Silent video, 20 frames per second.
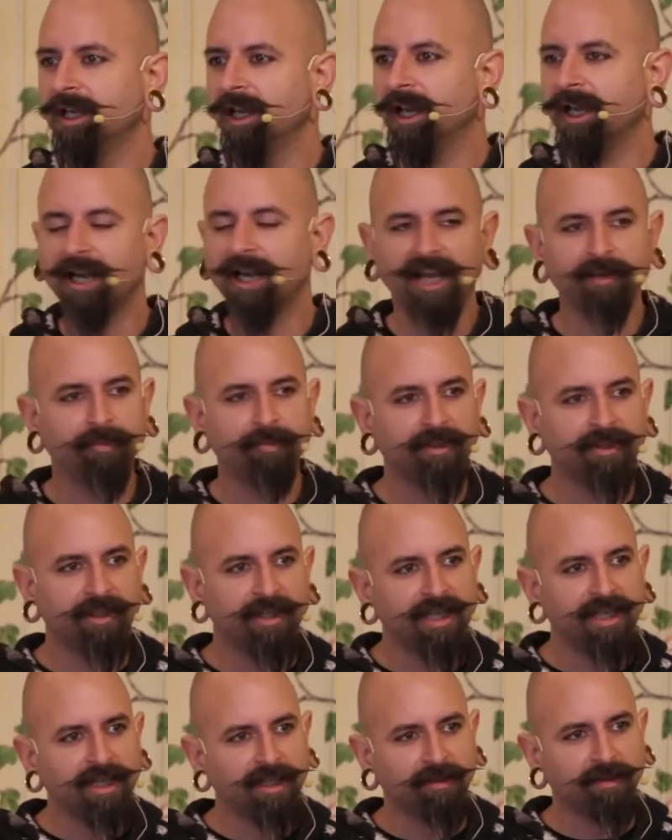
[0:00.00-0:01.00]
And I
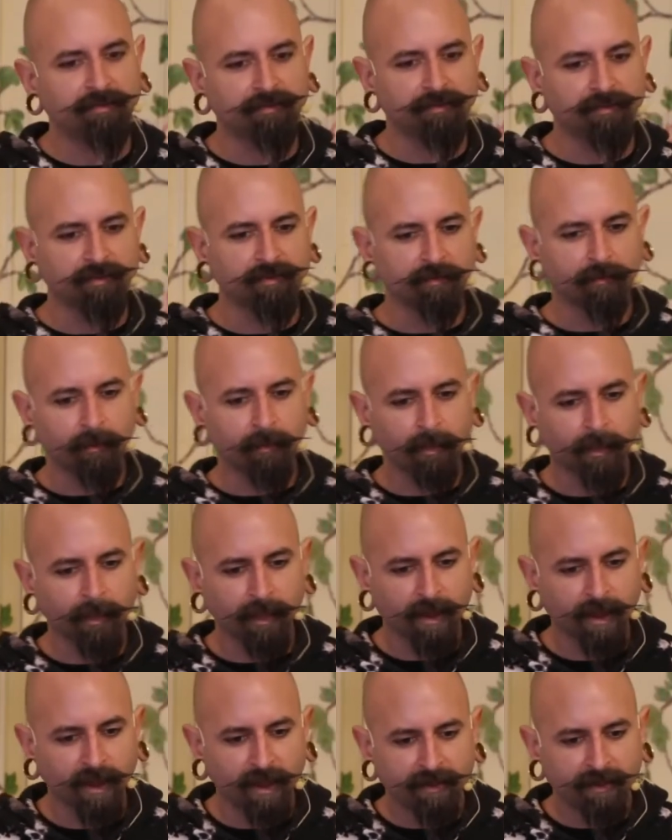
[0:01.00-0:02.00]
believe
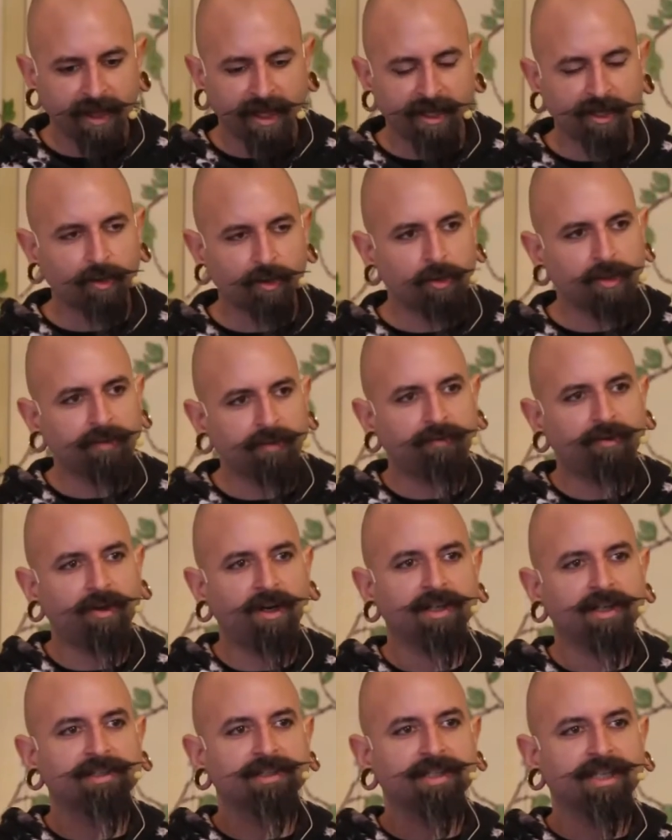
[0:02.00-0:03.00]
that in order for
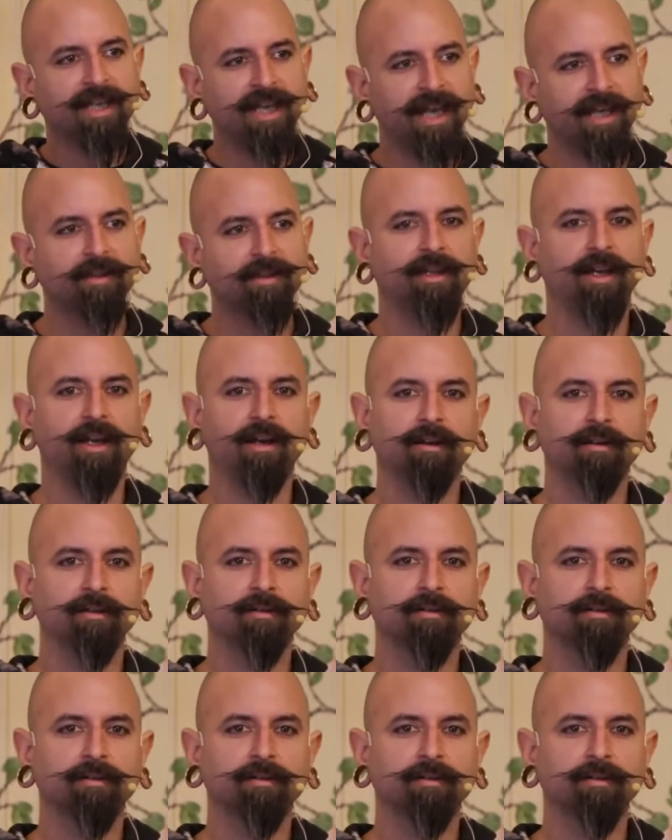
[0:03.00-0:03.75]
us to get there,